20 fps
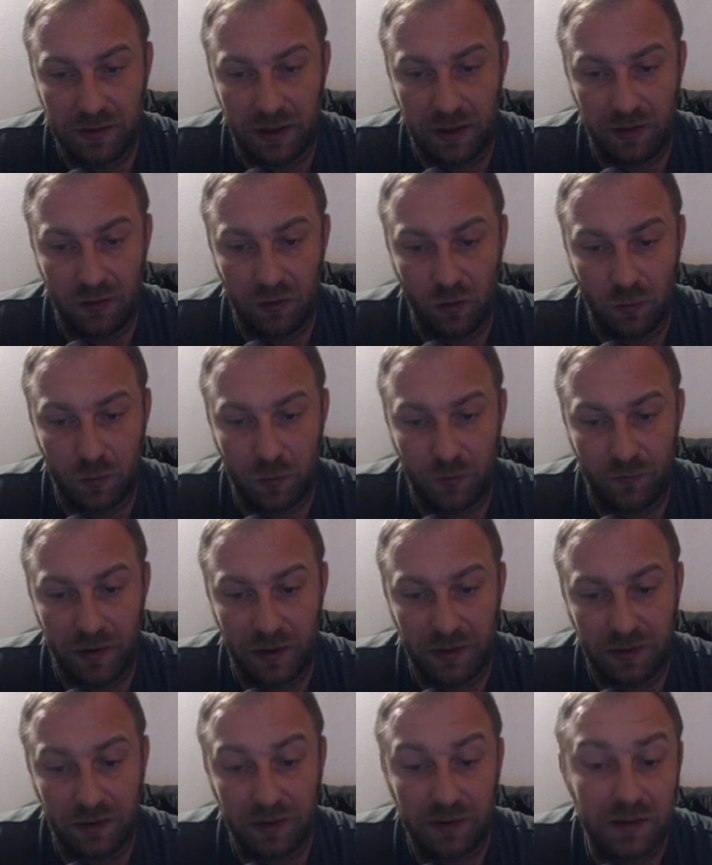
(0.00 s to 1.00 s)
Then you're
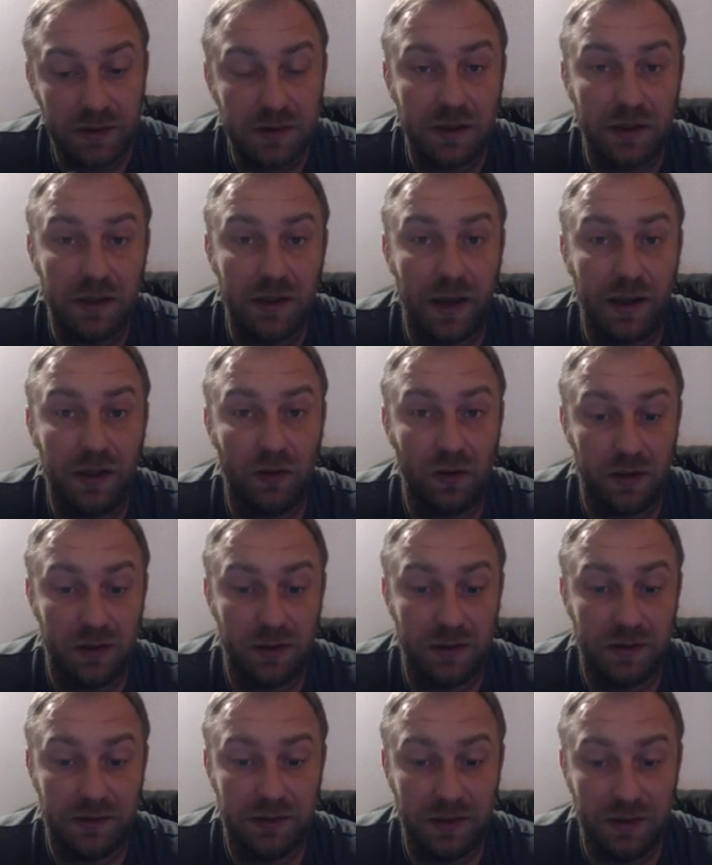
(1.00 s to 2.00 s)
preventing this knight on
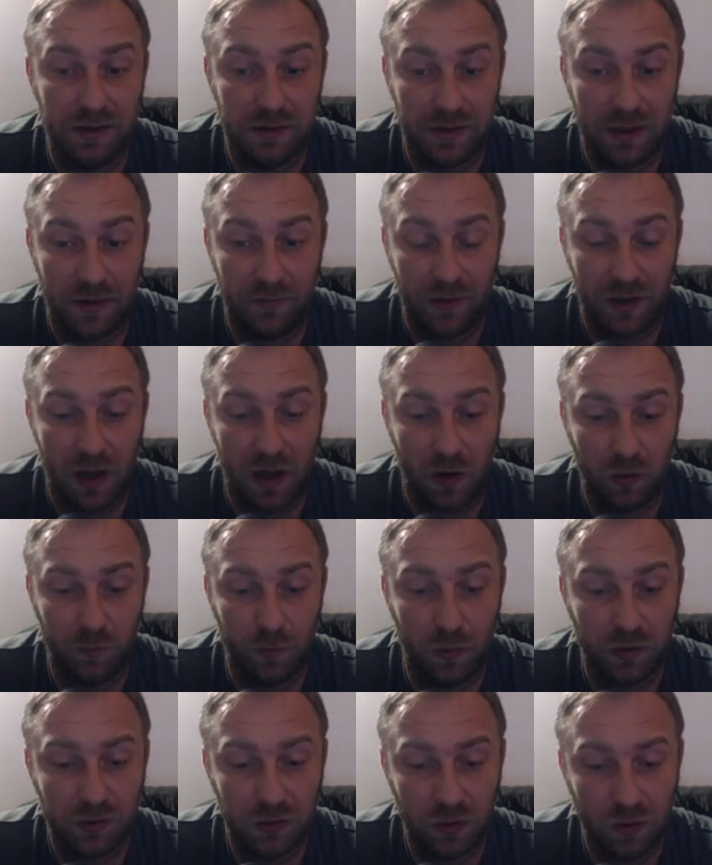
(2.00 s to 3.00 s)
c7
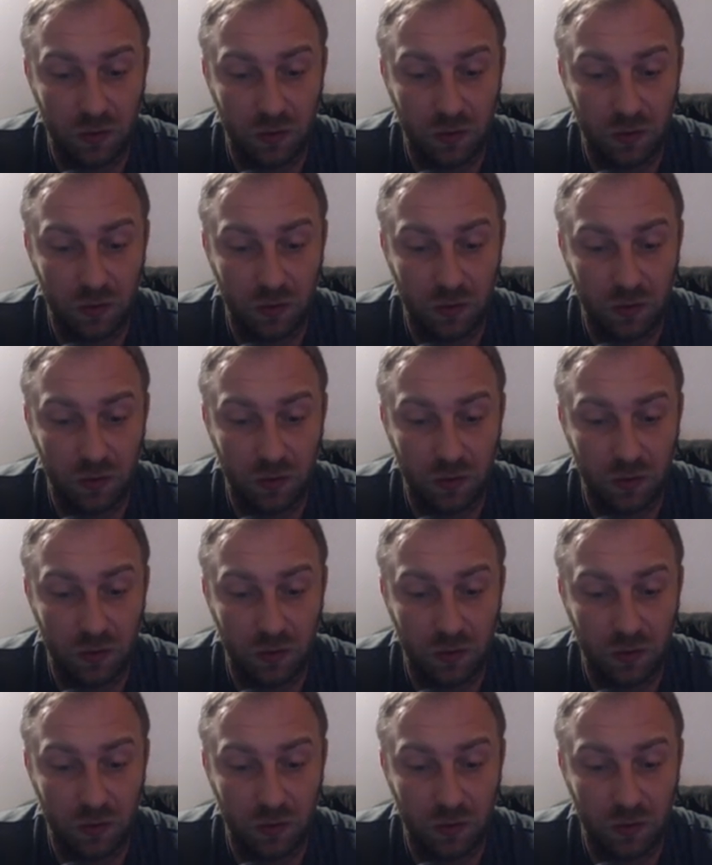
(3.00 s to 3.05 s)
outpost.